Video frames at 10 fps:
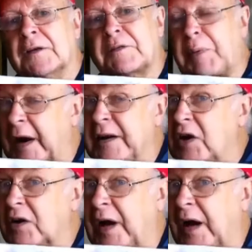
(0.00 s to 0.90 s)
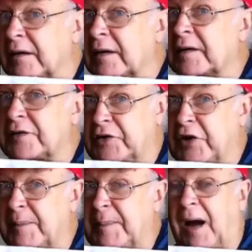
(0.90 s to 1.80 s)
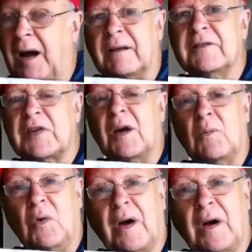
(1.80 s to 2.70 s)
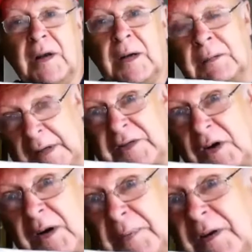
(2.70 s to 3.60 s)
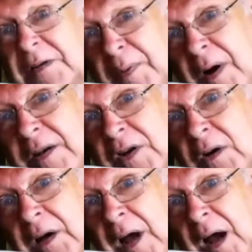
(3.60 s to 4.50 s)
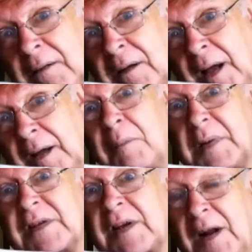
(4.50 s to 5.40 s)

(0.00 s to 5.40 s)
Spray gel coat is cheaper, and so what I do is I buy spray gel coat and I mix it